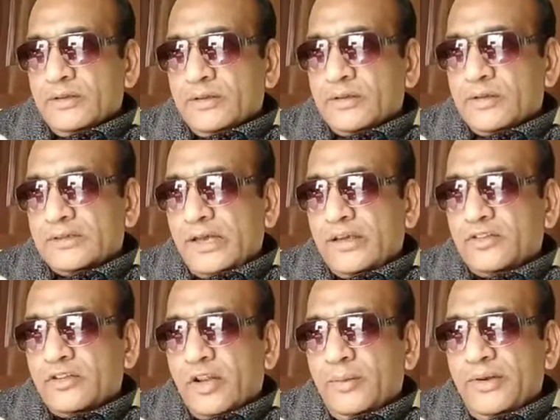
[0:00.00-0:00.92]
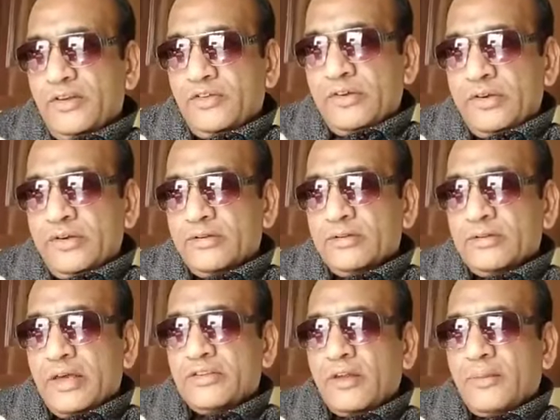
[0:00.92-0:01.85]
uh, the examination
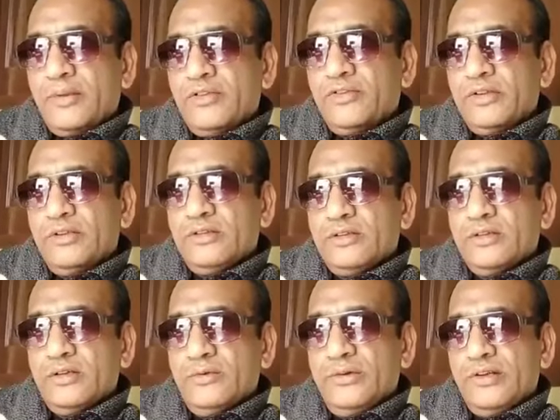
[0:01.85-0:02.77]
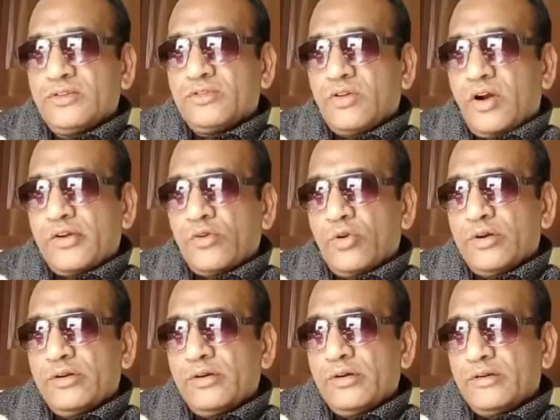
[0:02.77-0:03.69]
the examinations uh, will start
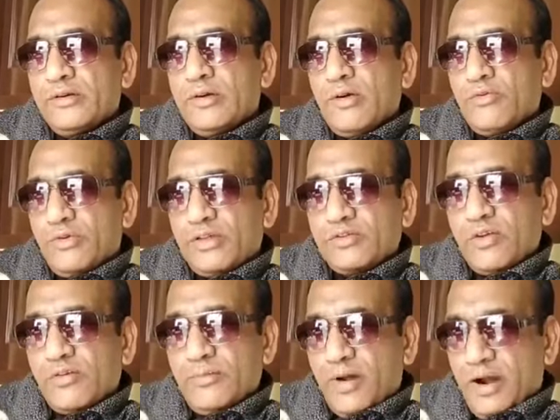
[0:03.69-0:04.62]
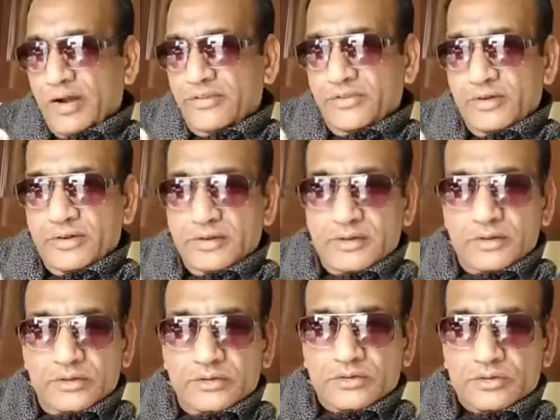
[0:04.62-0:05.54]
on uh, 1st of March
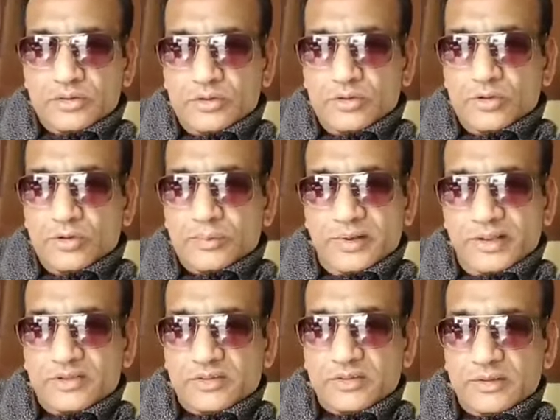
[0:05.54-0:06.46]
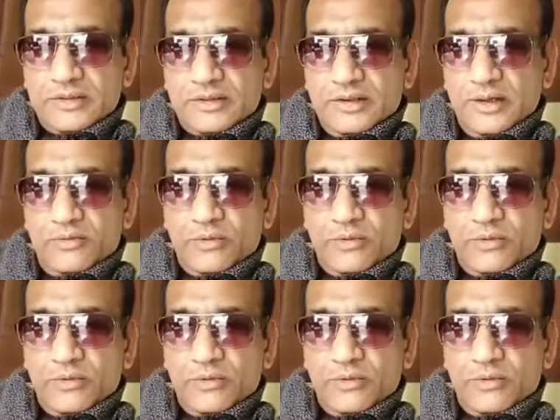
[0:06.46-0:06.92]
so please keep